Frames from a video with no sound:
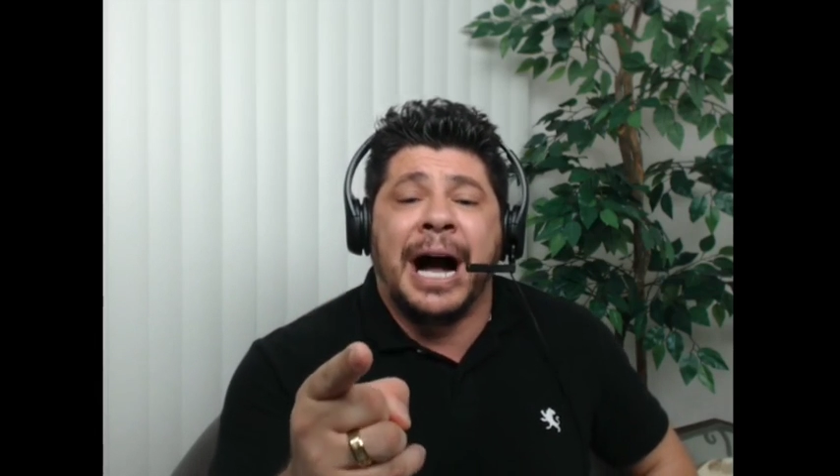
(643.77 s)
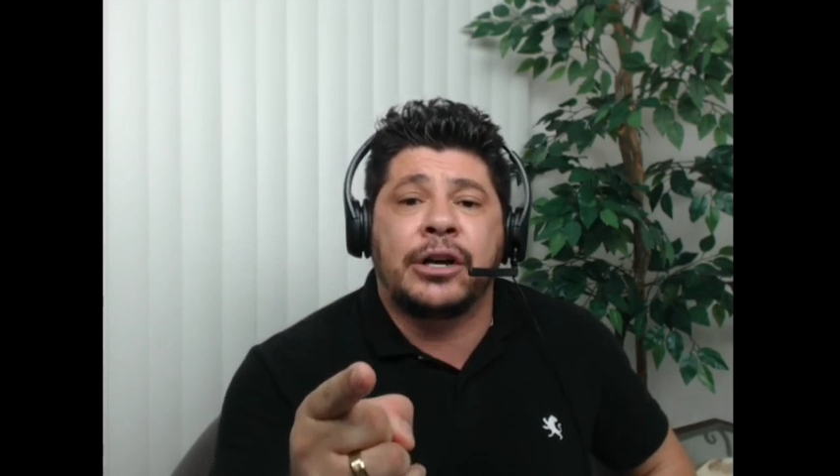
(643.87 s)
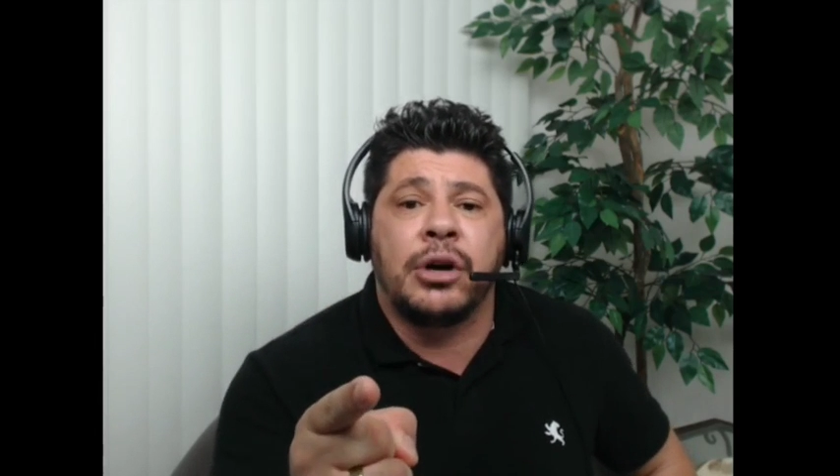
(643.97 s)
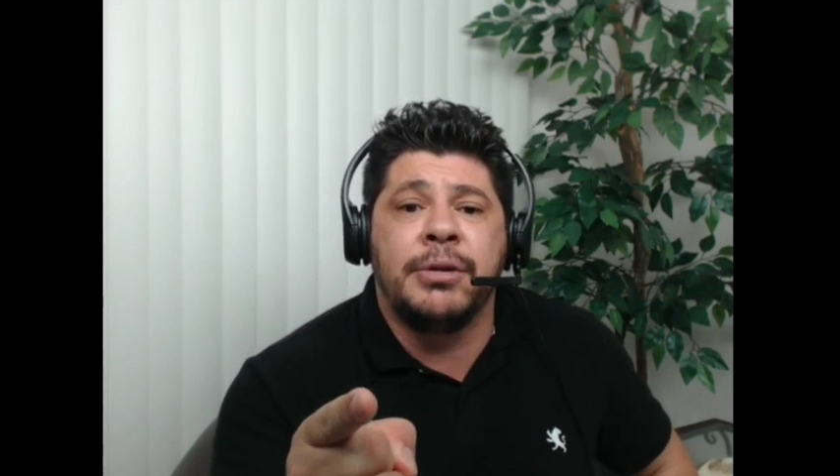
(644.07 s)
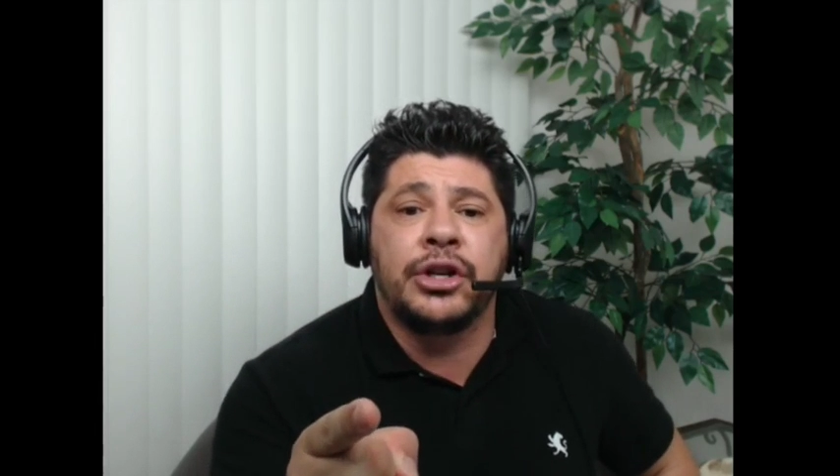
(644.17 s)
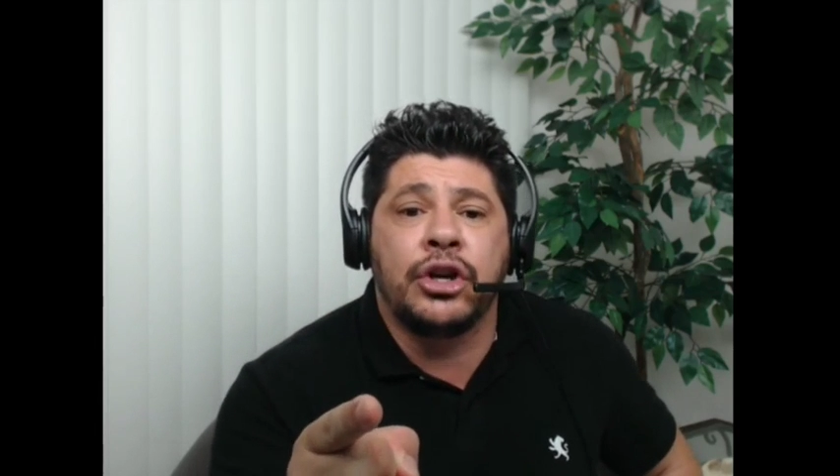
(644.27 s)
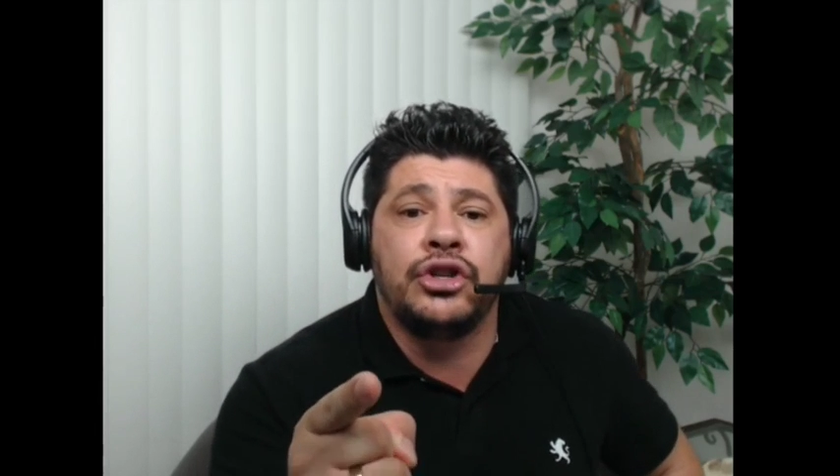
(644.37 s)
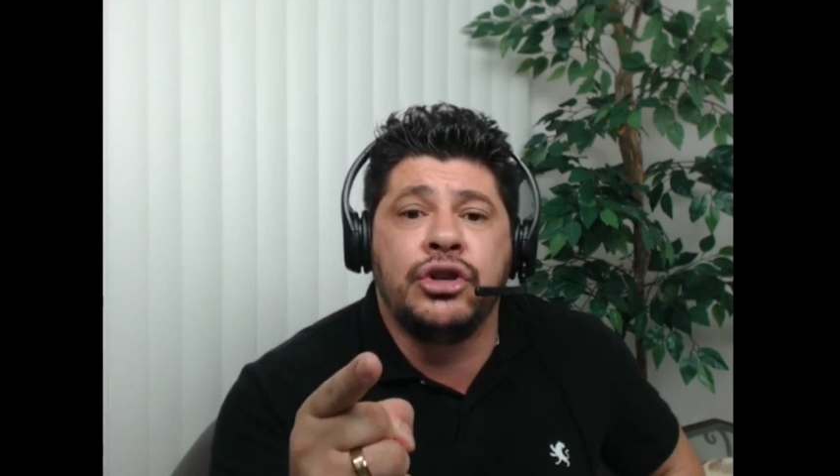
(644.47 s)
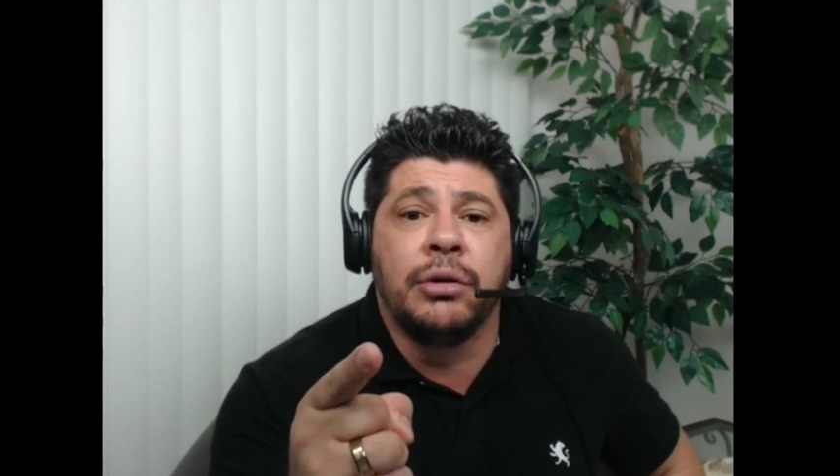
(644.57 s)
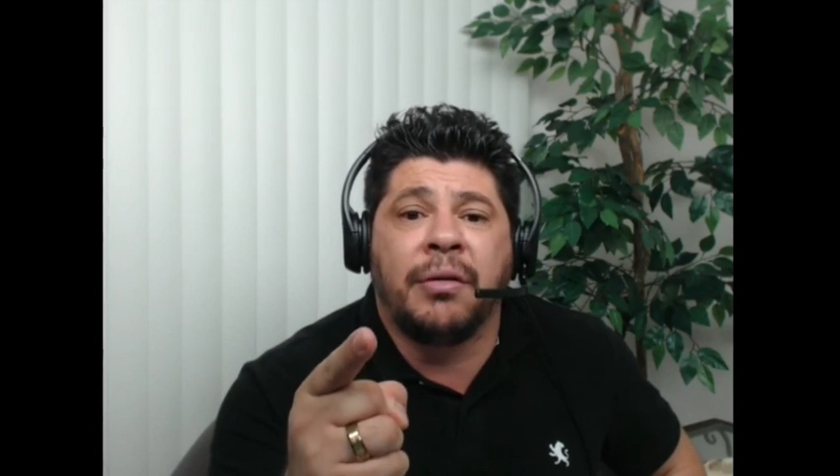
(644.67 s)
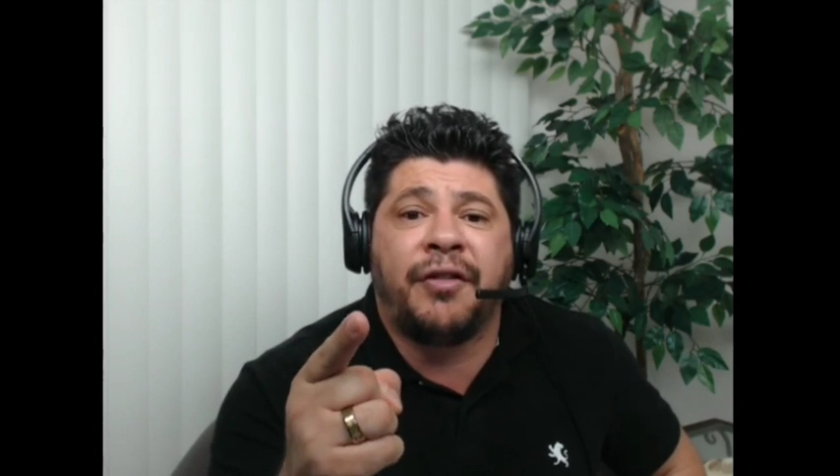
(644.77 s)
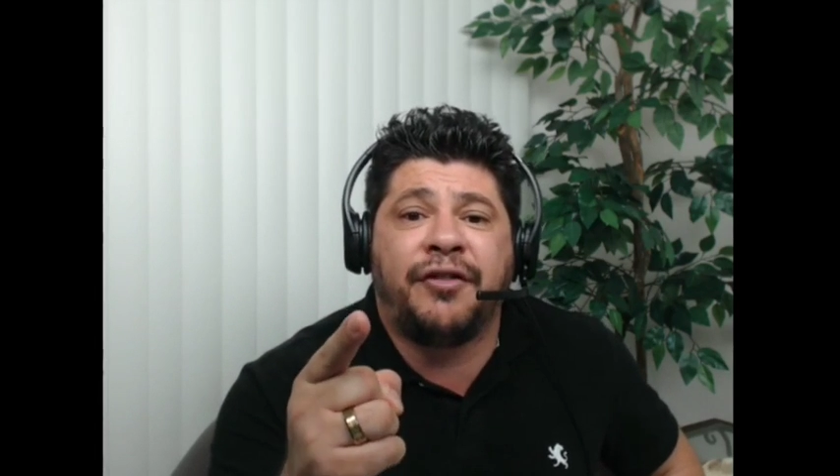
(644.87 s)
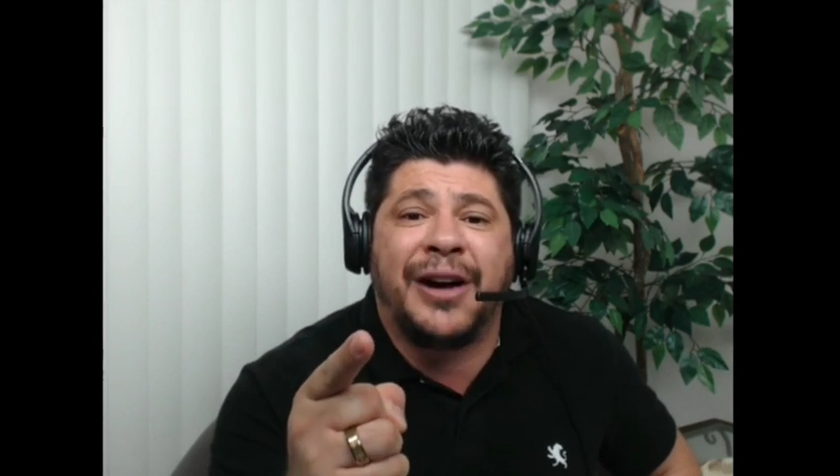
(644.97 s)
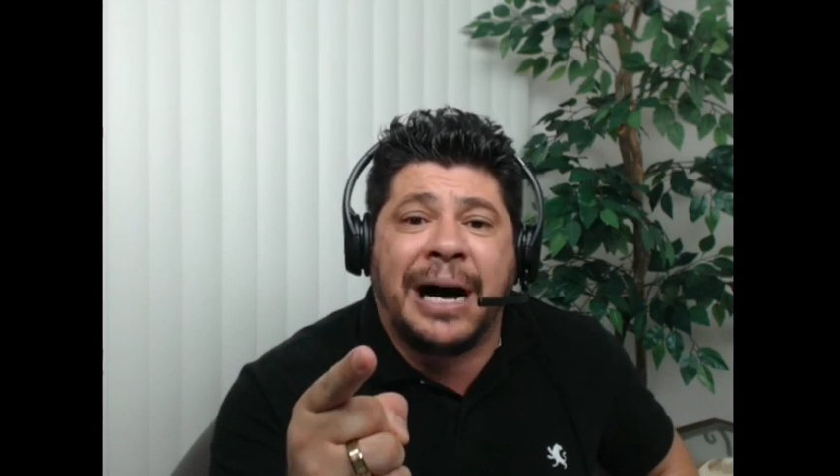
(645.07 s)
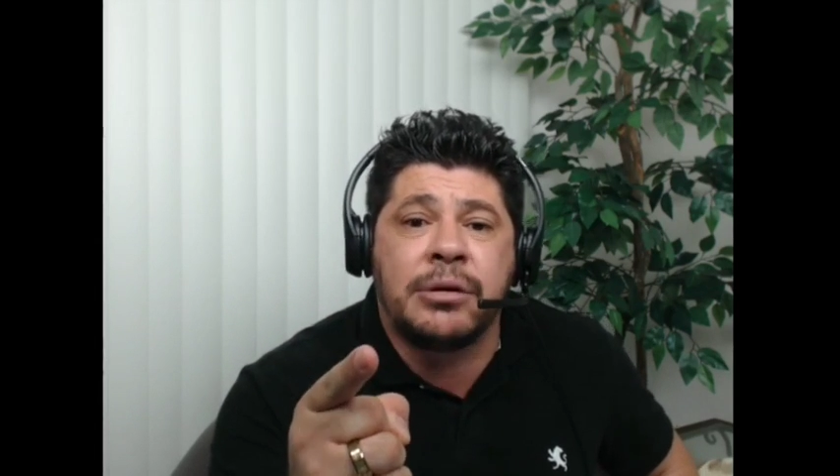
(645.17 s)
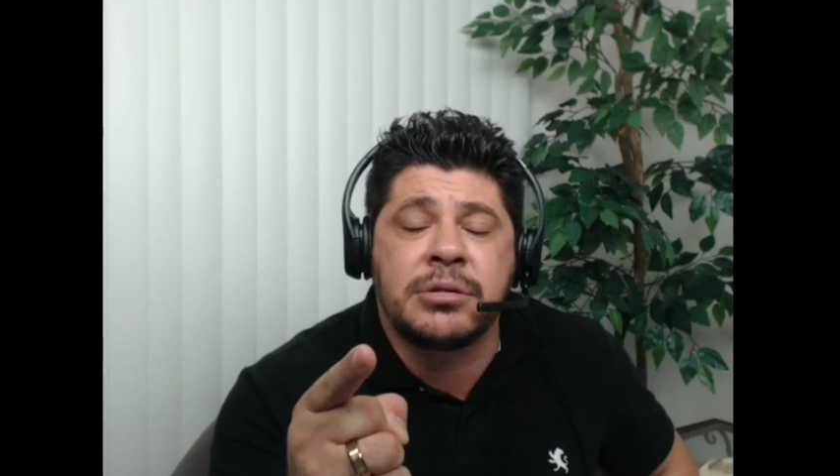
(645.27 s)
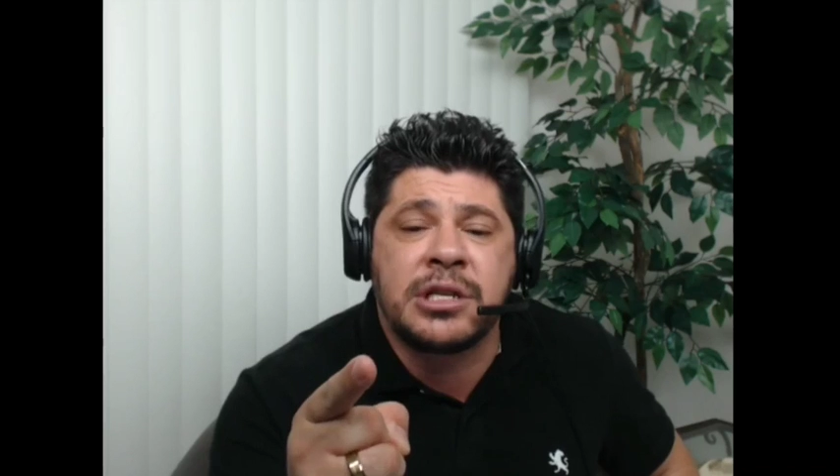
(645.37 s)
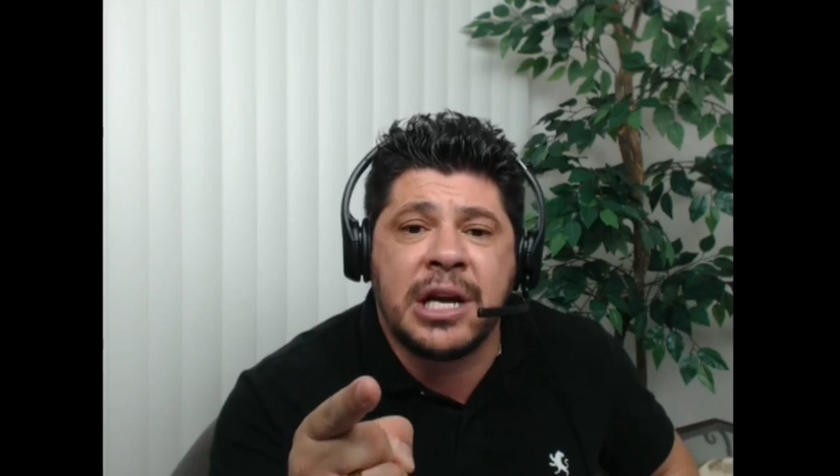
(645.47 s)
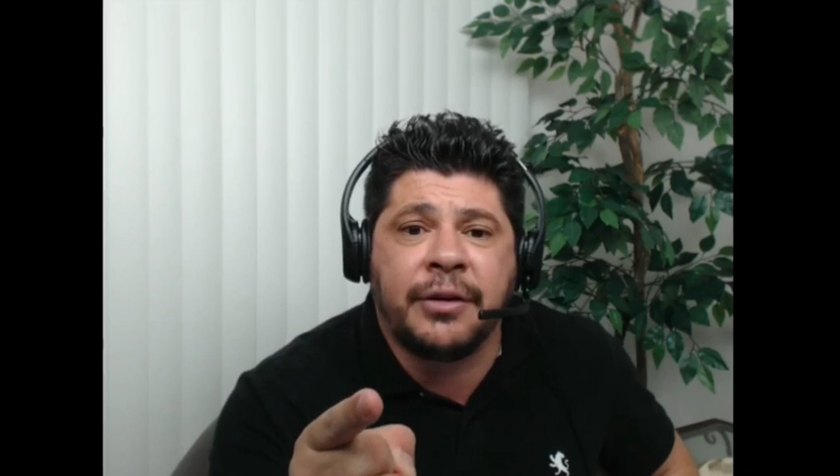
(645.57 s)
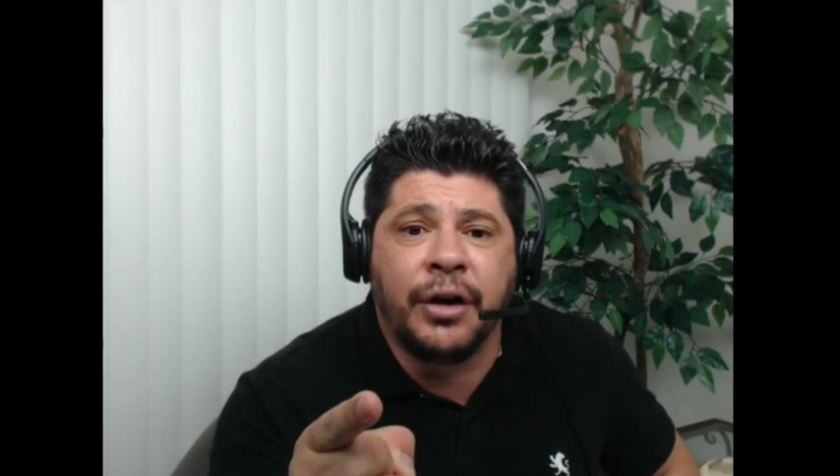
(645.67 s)
I command you, foul
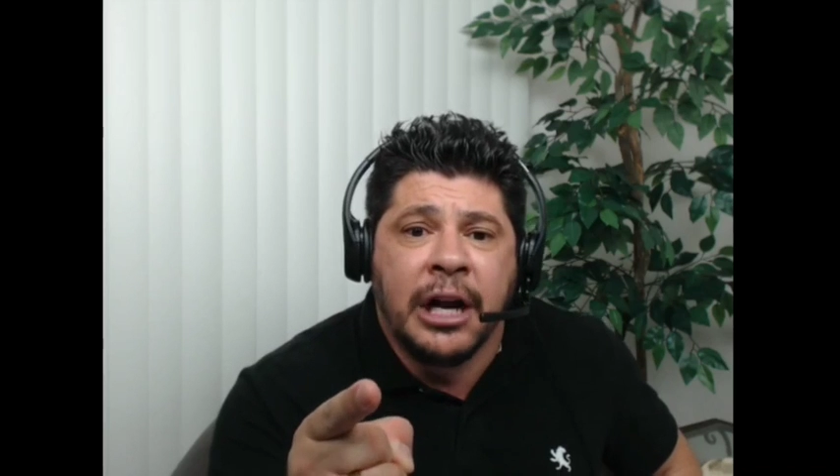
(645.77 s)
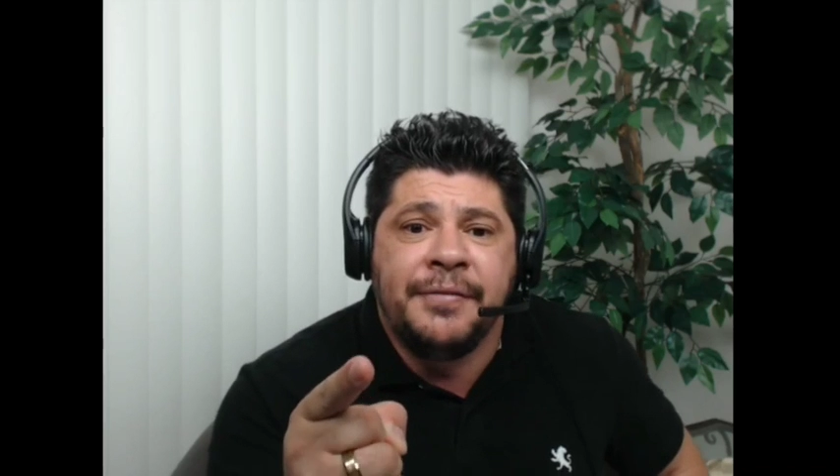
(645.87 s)
devil